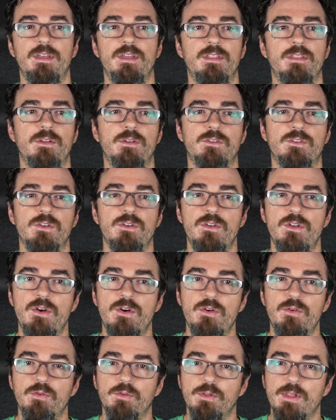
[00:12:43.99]
There's
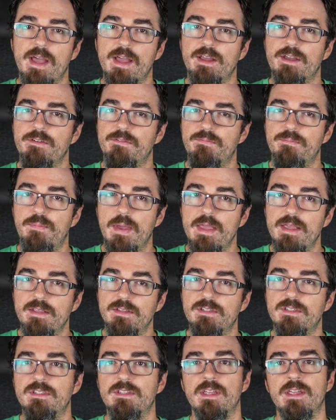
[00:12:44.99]
no lack of
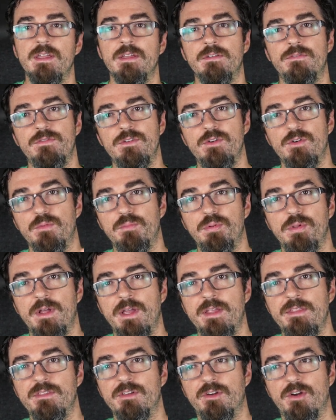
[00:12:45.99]
bass if you're
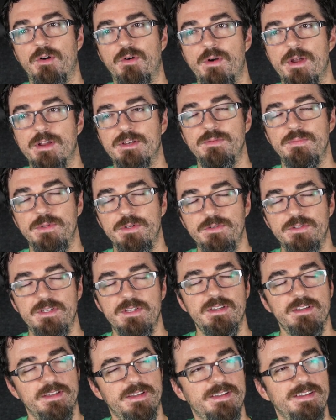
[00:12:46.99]
playing the correct
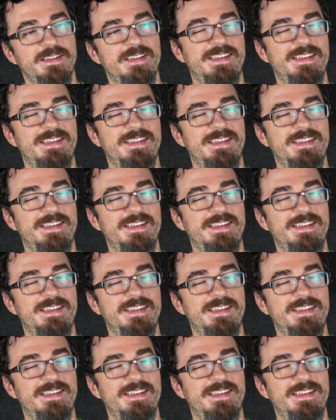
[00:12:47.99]
music.